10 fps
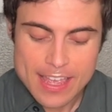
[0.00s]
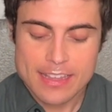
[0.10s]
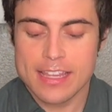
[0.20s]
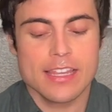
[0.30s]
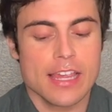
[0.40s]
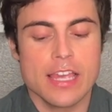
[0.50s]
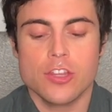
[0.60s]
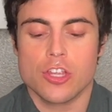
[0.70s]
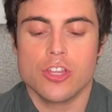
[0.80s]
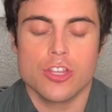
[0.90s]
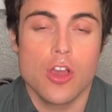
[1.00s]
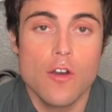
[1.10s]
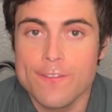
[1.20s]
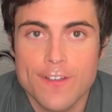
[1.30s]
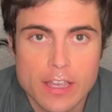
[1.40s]
This is so
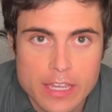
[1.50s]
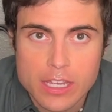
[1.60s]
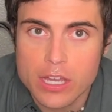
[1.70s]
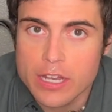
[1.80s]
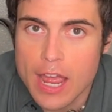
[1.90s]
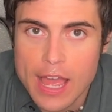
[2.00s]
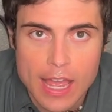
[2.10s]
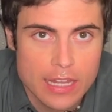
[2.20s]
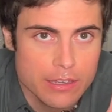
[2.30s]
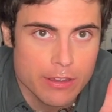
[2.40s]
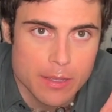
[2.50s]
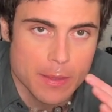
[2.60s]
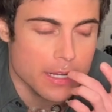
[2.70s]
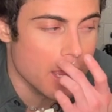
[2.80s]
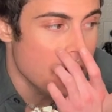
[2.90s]
fucking good. I highly
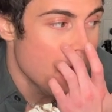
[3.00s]
recommend it.